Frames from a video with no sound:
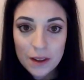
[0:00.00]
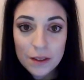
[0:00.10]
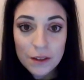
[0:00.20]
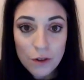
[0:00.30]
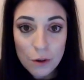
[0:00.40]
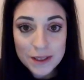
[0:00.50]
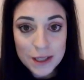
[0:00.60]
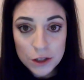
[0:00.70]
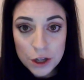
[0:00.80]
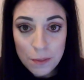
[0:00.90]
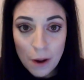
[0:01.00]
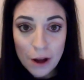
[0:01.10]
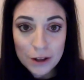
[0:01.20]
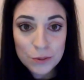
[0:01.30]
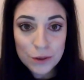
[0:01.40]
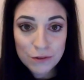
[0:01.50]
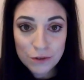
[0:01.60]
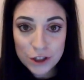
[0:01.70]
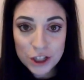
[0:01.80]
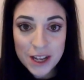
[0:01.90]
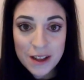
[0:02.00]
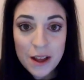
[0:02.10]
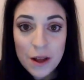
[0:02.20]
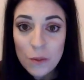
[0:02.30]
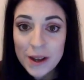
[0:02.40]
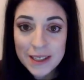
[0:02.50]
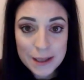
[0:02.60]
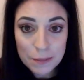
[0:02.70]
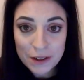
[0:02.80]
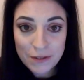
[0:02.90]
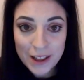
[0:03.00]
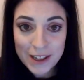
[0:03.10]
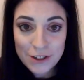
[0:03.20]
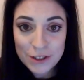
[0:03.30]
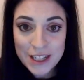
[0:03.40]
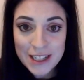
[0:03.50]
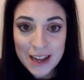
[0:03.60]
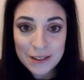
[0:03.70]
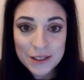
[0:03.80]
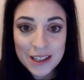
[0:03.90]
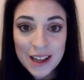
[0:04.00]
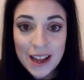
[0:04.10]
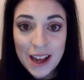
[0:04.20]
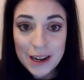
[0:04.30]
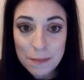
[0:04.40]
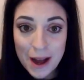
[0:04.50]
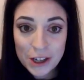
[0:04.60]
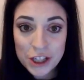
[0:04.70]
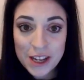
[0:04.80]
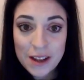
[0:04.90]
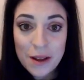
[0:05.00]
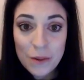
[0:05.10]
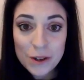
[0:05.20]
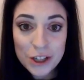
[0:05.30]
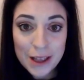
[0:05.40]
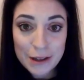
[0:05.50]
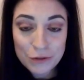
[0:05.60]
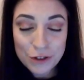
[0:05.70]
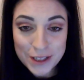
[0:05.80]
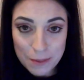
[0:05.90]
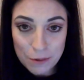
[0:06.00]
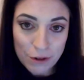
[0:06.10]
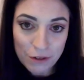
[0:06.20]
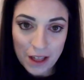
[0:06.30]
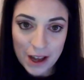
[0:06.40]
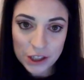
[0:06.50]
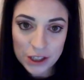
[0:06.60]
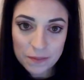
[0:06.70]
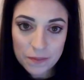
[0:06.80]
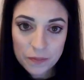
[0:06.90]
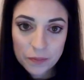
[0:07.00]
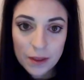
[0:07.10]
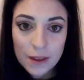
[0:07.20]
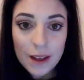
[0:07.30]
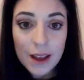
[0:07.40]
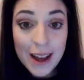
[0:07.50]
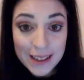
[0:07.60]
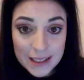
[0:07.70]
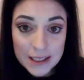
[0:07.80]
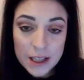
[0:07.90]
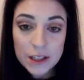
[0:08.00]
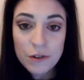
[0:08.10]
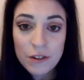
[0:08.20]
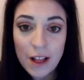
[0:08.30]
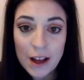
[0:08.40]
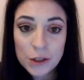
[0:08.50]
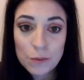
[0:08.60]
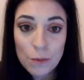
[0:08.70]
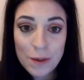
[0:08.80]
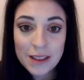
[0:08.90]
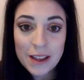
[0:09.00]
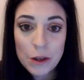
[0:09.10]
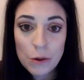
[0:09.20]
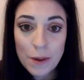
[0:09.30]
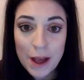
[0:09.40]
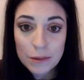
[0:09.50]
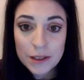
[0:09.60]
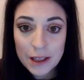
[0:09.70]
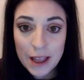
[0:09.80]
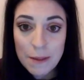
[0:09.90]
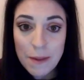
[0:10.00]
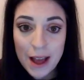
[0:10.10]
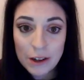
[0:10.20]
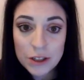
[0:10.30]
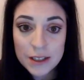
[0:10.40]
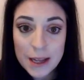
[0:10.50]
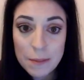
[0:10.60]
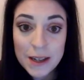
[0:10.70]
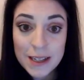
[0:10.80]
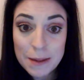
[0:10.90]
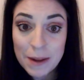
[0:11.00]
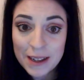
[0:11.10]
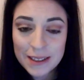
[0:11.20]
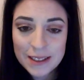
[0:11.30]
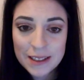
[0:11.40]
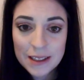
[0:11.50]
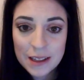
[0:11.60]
The form is in two parts with a front sheet where you simply fill in your details and a back sheet which allows for a deeper reflection. Adding to this reflection will mean that you will be able to claim extra CPD minutes.